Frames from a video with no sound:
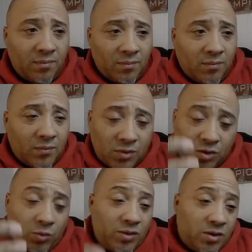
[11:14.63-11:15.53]

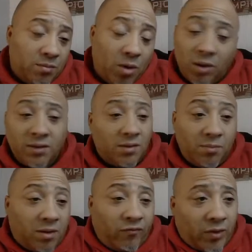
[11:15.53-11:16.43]
Squeezing the ball isn't
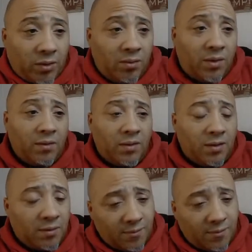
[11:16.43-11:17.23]
benefiting you there either,